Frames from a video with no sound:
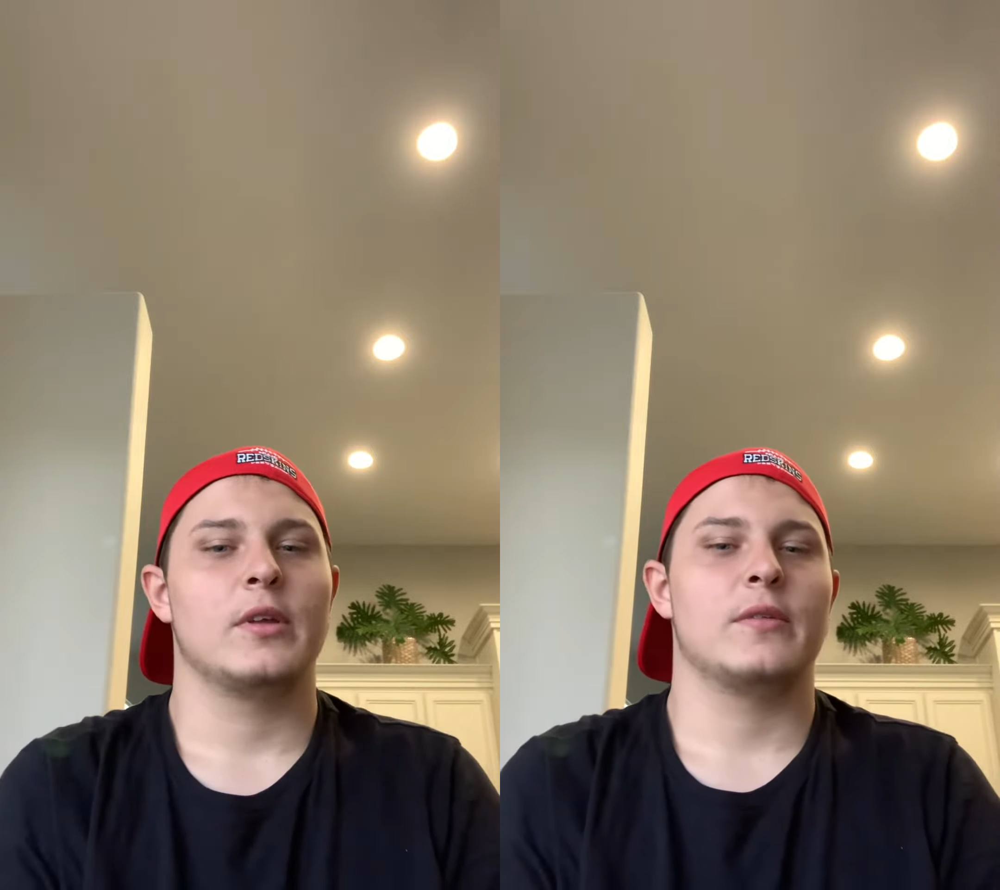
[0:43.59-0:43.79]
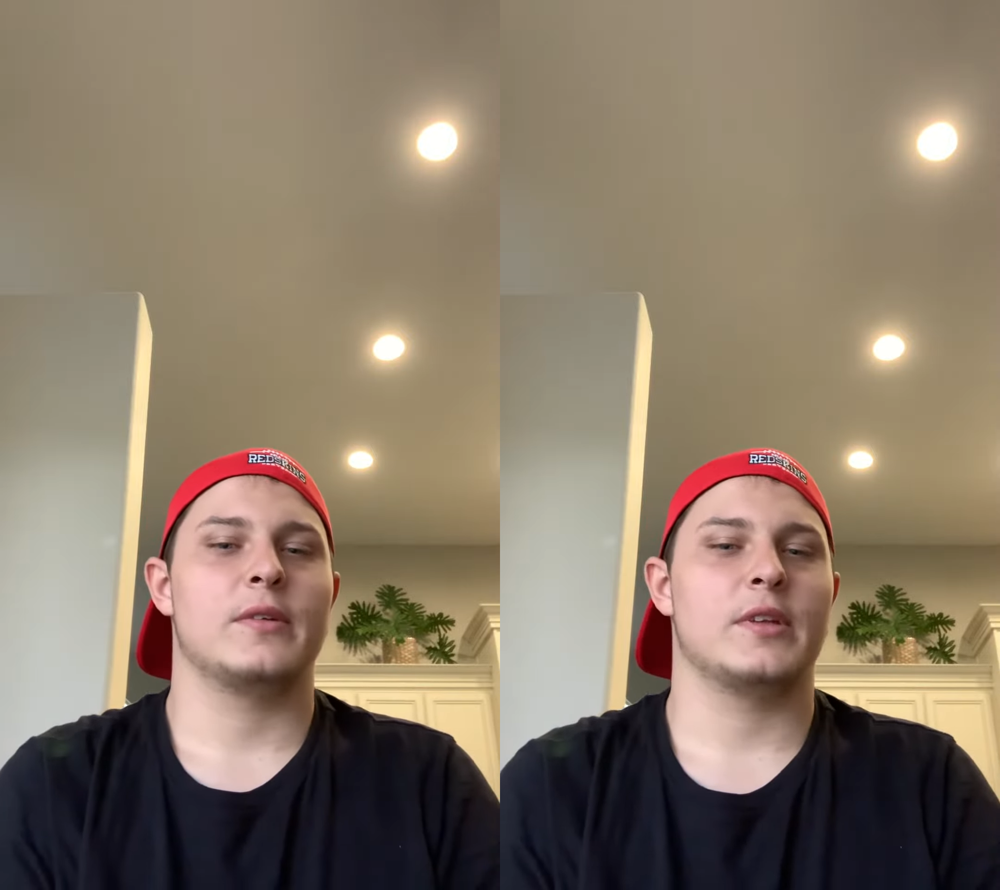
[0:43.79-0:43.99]

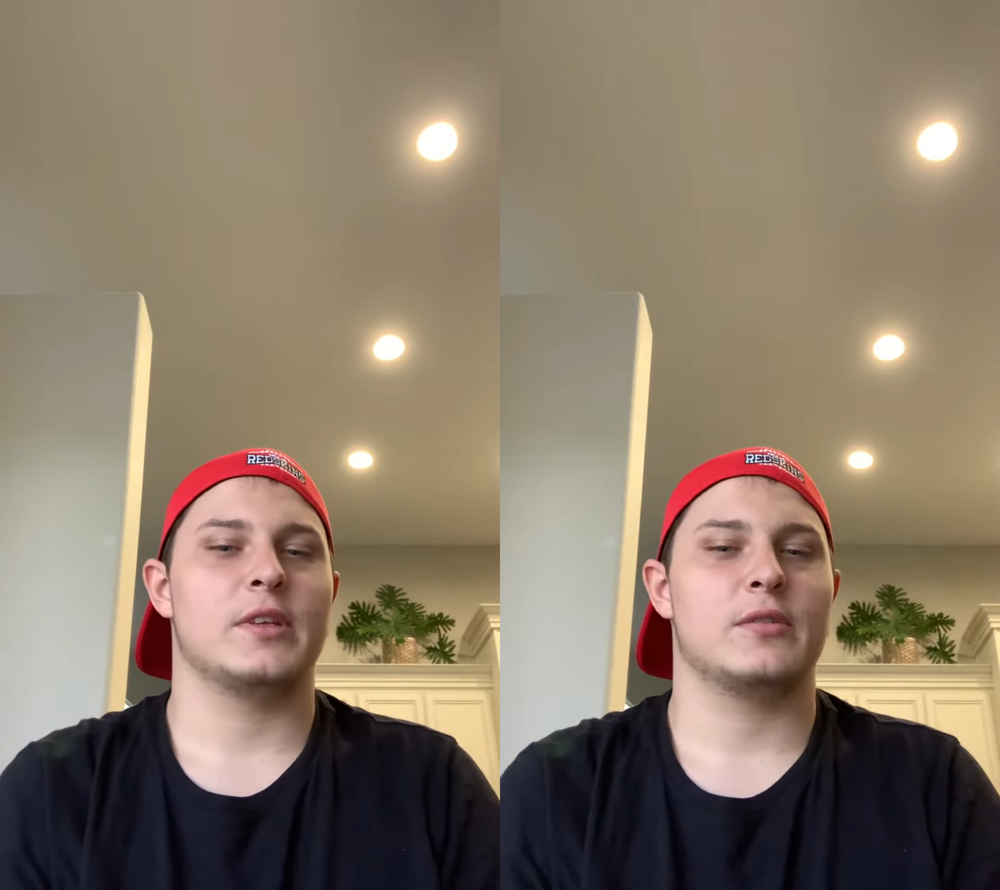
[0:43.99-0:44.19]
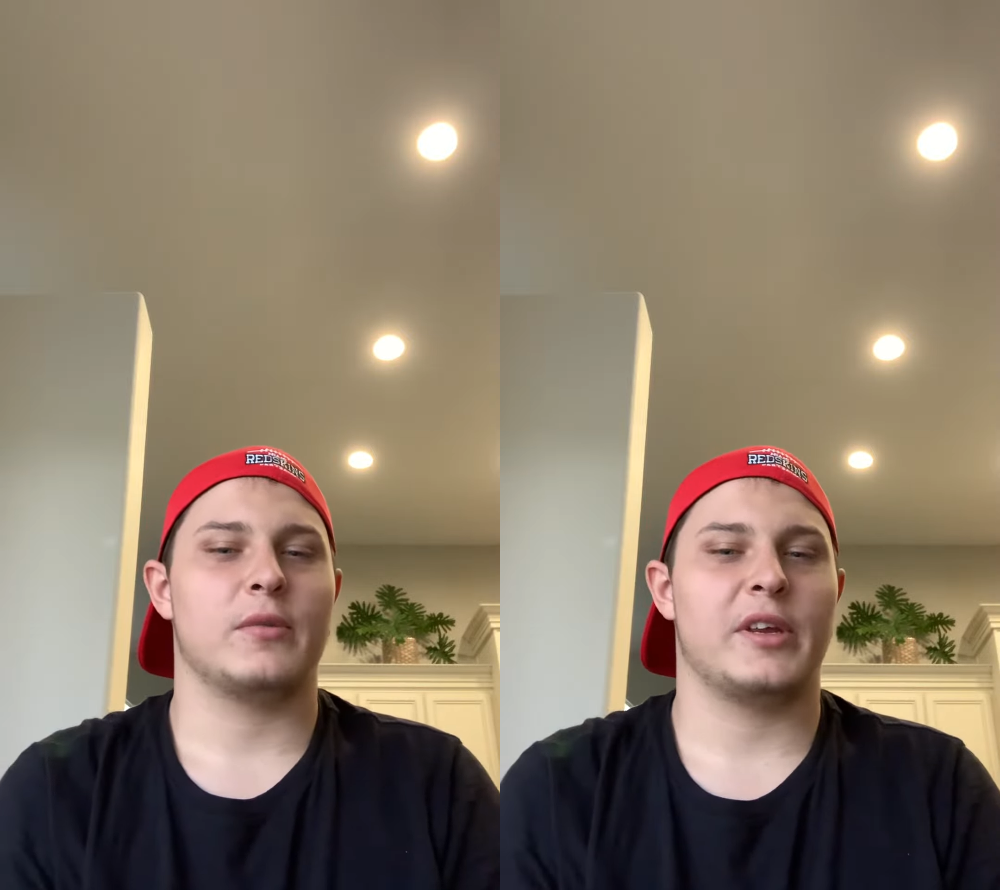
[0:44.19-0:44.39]
for
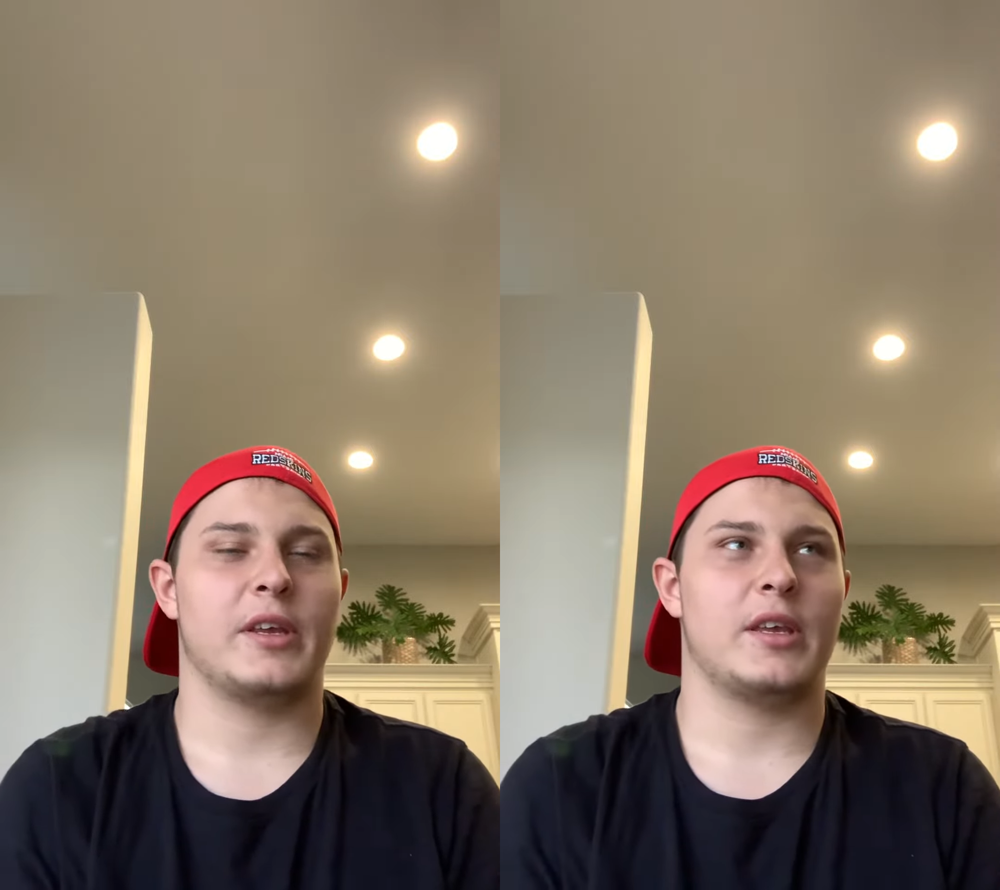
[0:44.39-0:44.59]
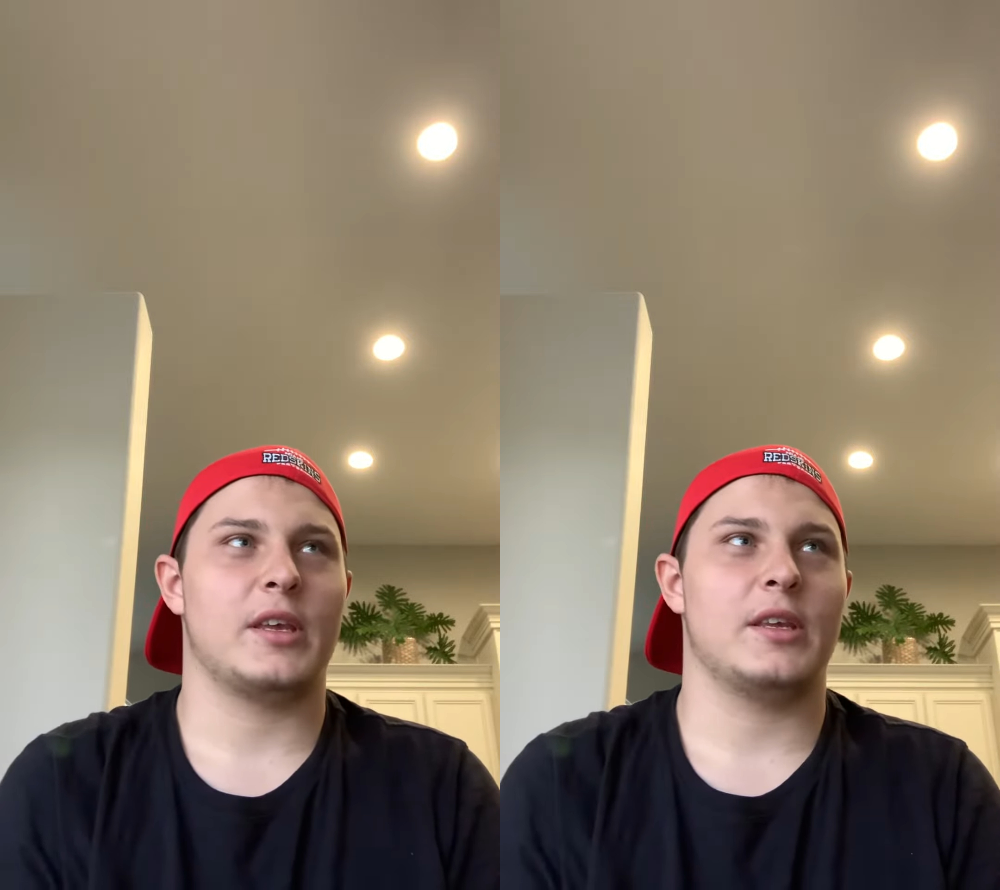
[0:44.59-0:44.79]
this
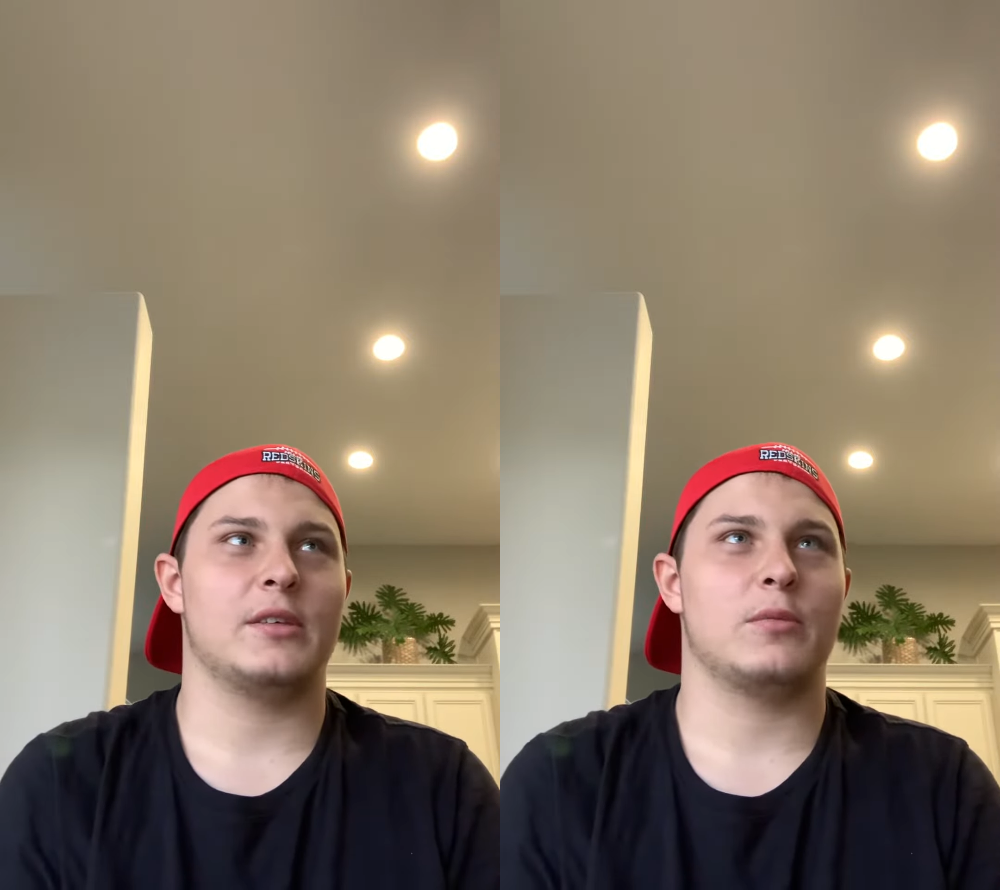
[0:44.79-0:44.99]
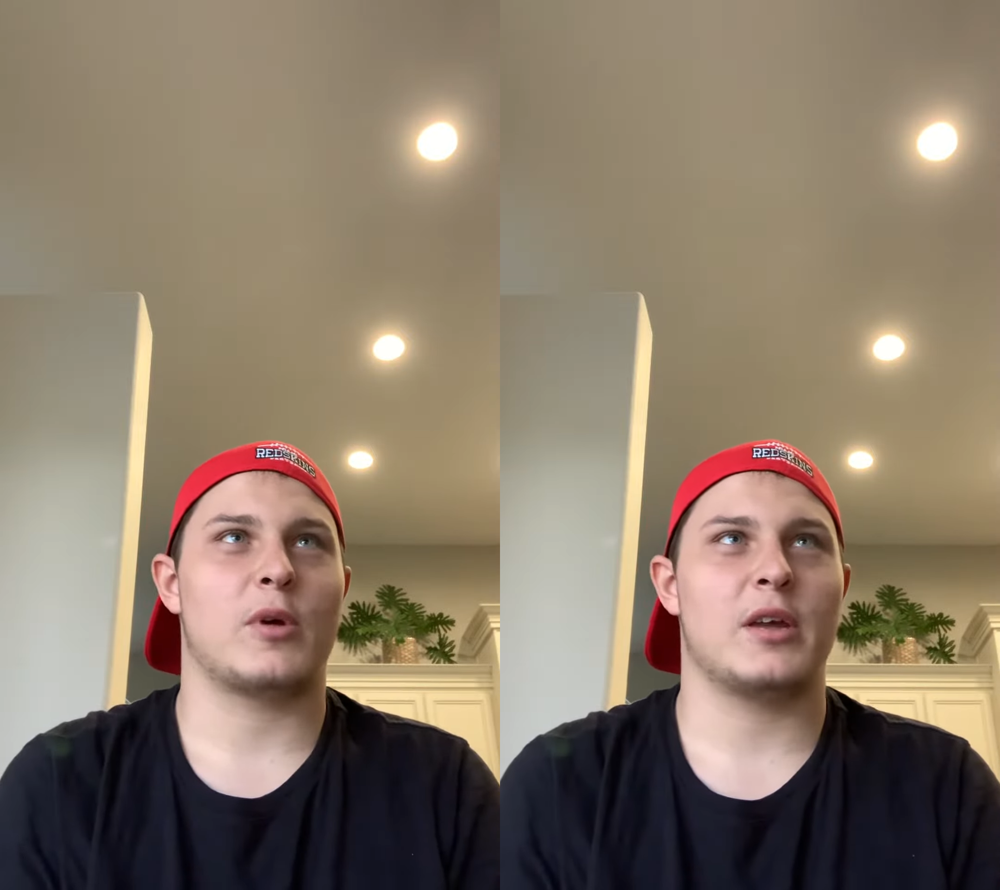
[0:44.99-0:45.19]
week
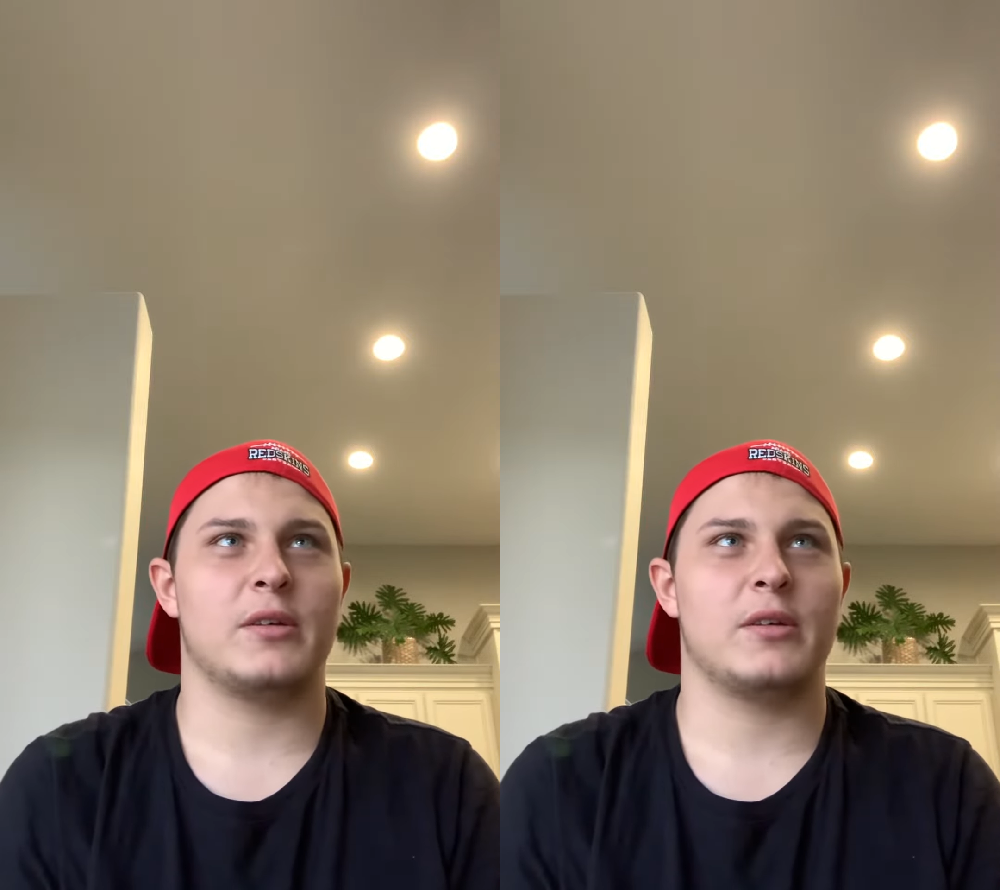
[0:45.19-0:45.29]
is wide